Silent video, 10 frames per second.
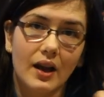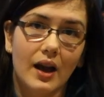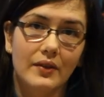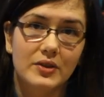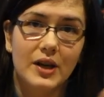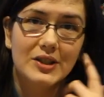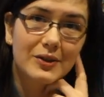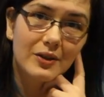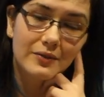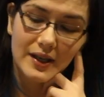After I do
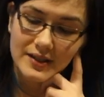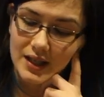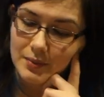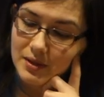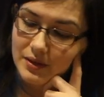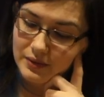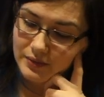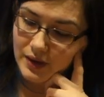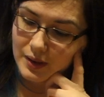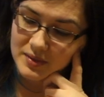her face up,
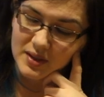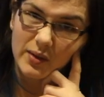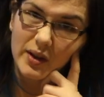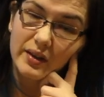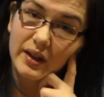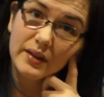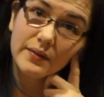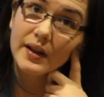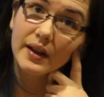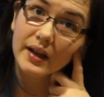if I'm still not really
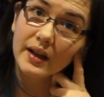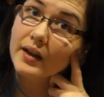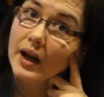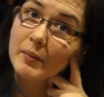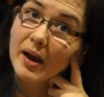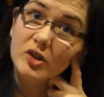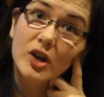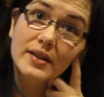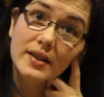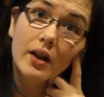feeling it, I might
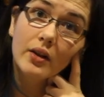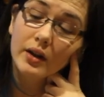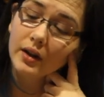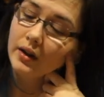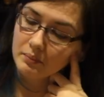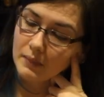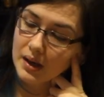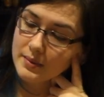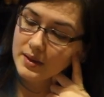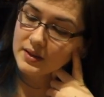try sell her.
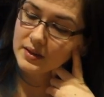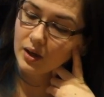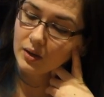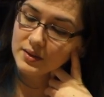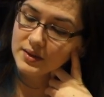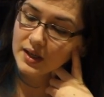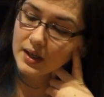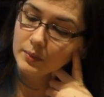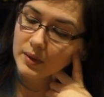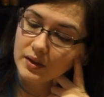Maybe as a whole
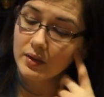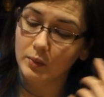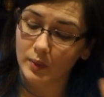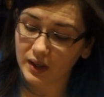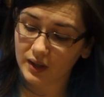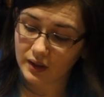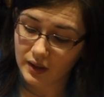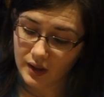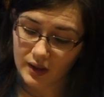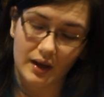set with the wig
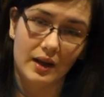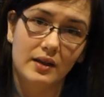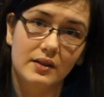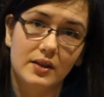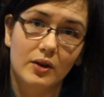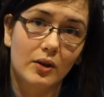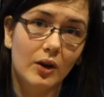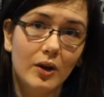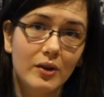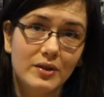and her
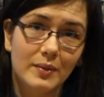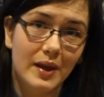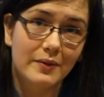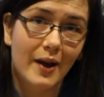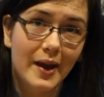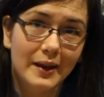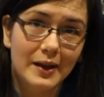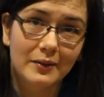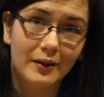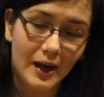clothes when they finally
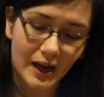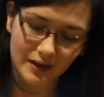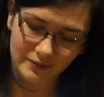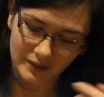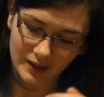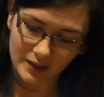arrive.